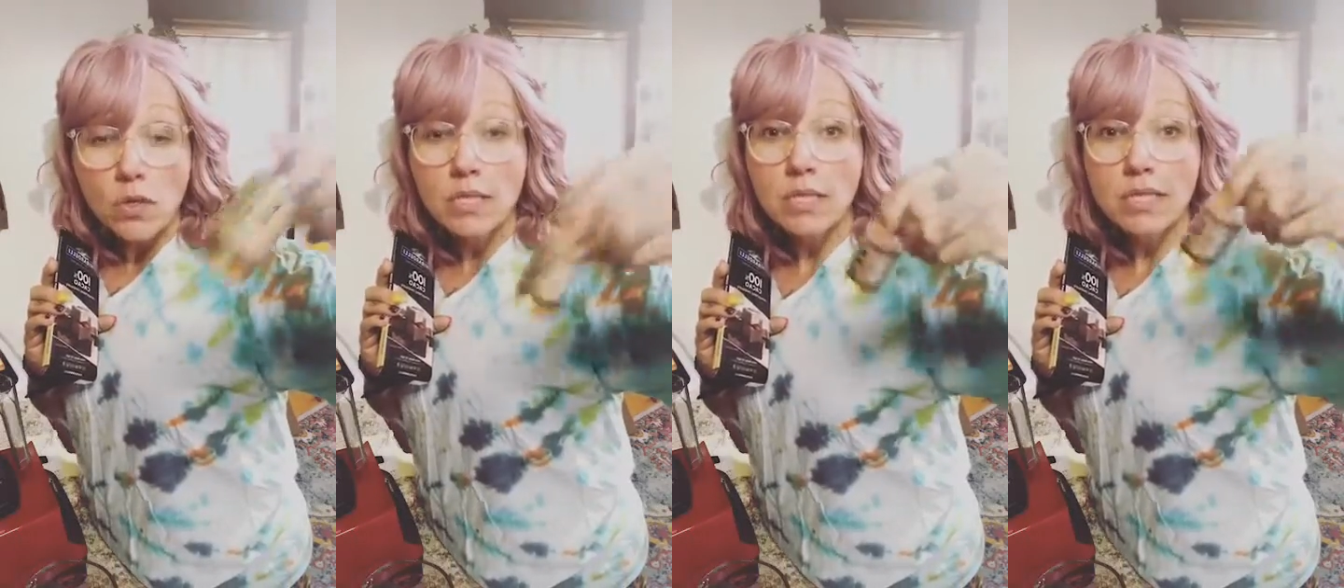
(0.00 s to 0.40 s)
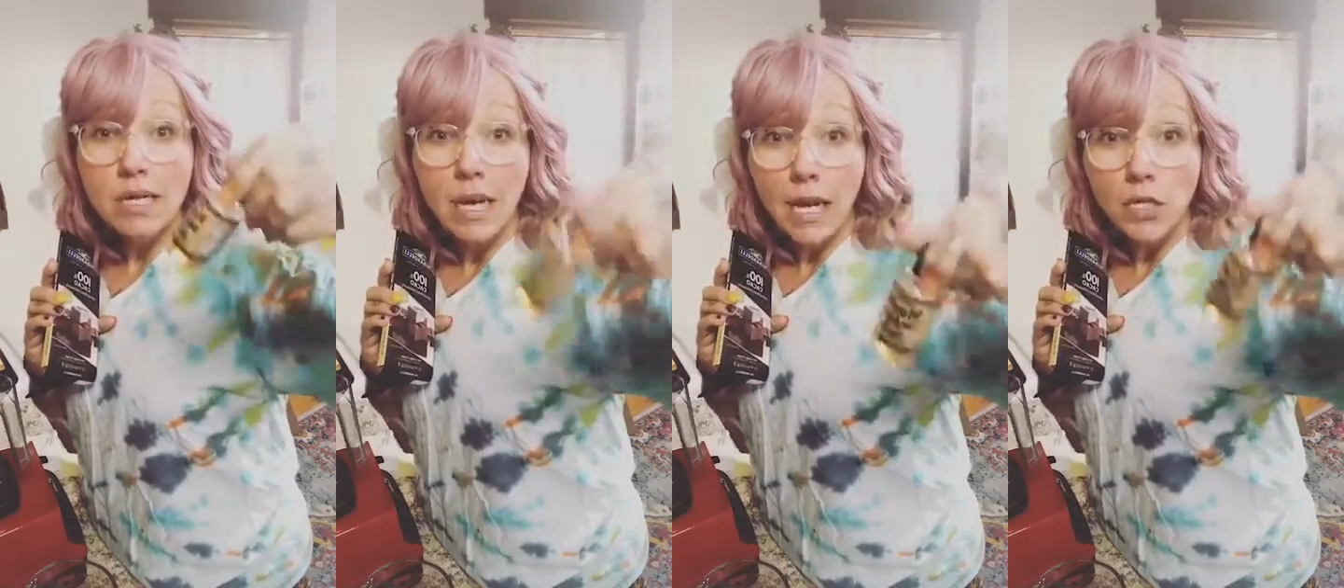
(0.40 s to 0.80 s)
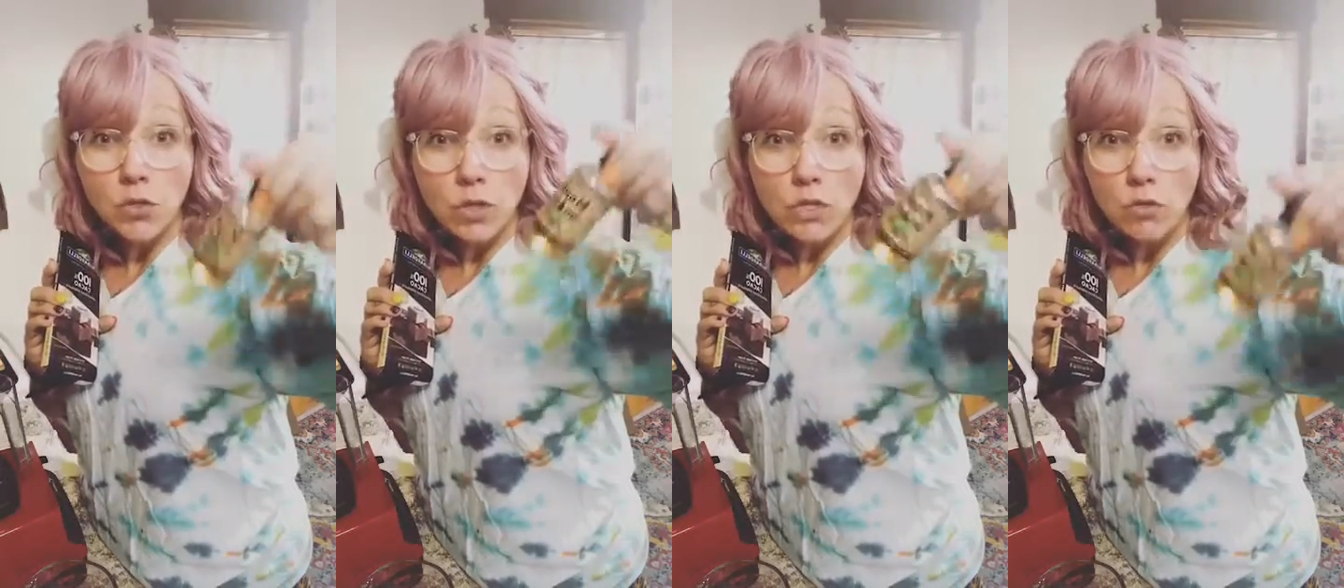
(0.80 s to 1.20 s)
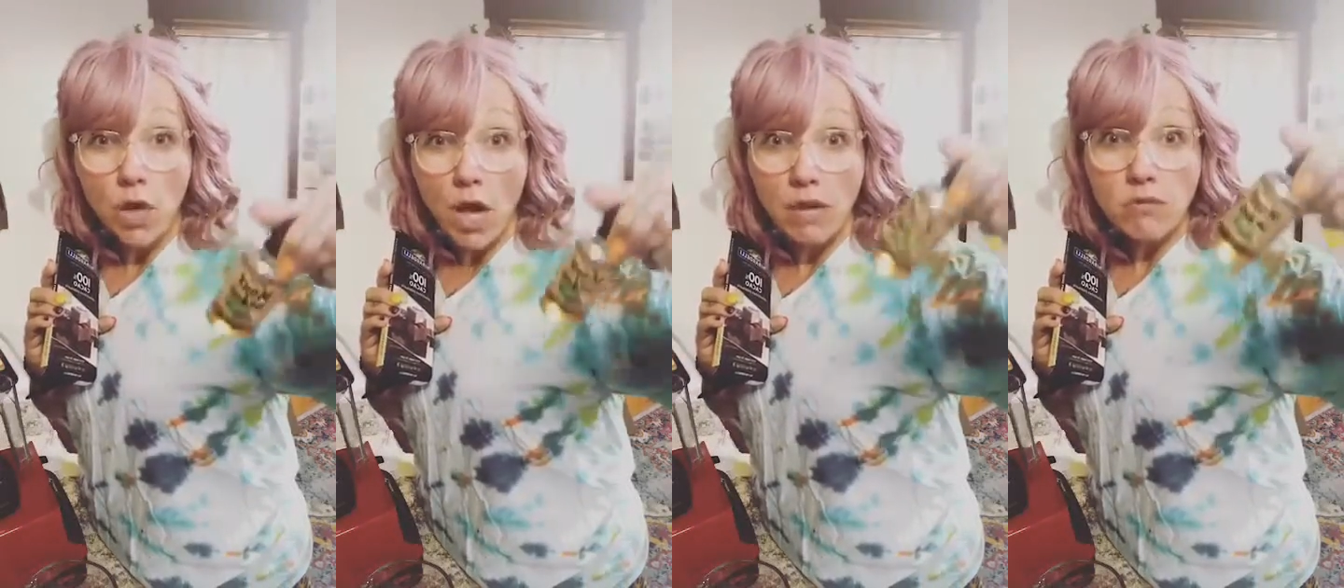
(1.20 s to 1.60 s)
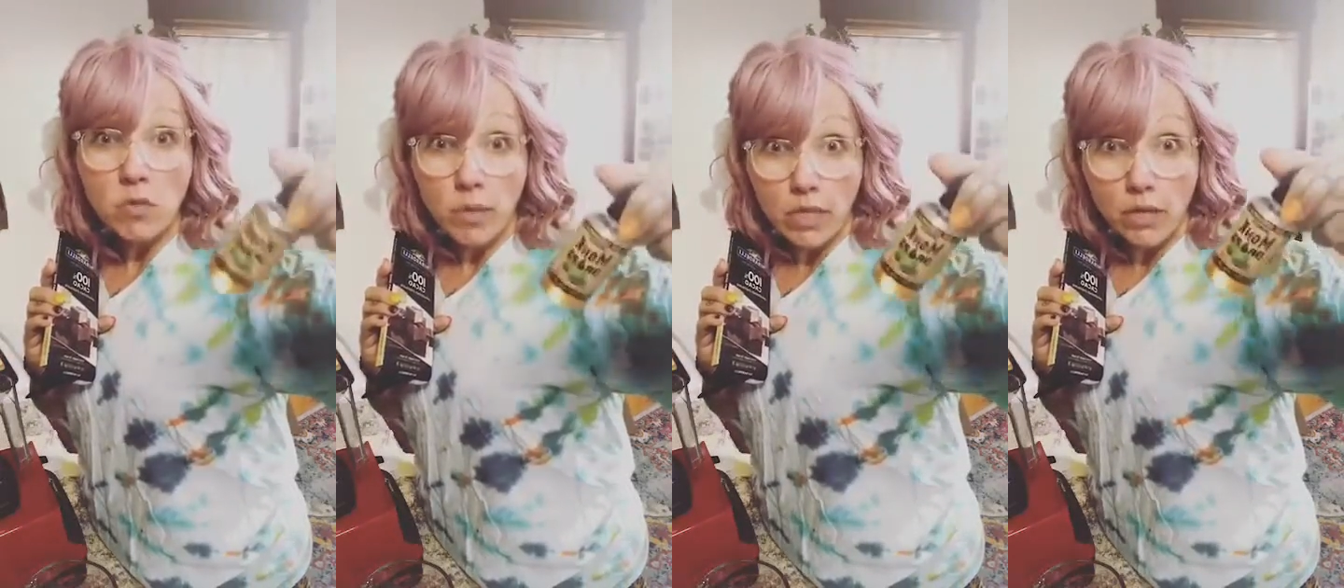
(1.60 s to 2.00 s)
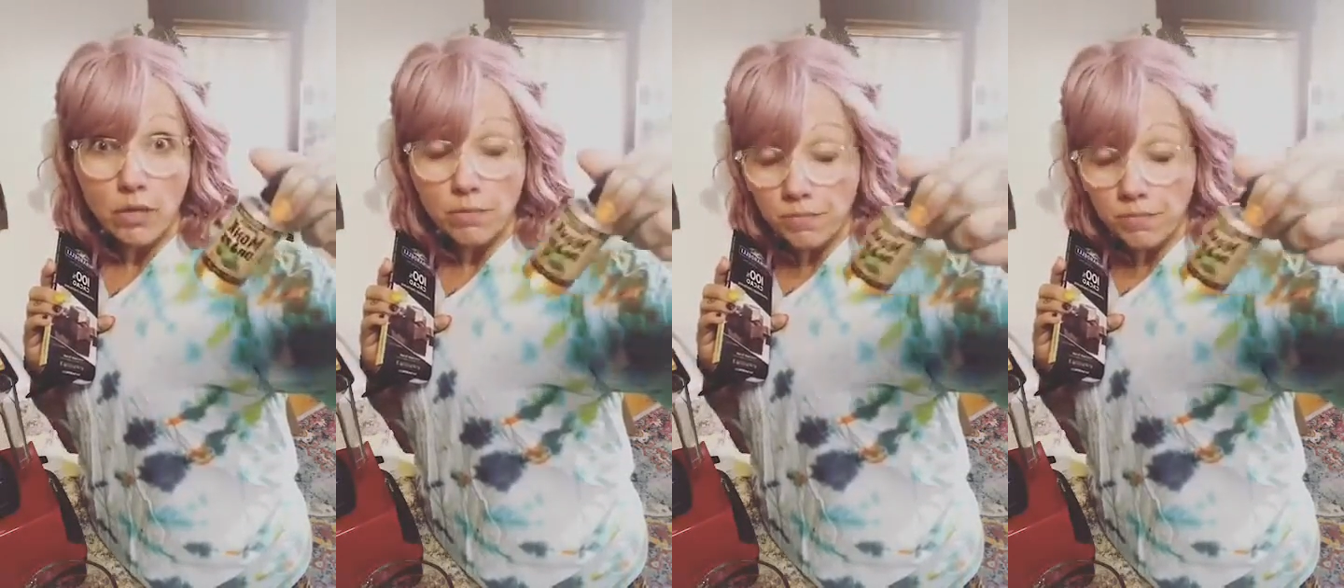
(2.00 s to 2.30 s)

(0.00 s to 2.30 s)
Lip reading: This is a naturally derived sweetener.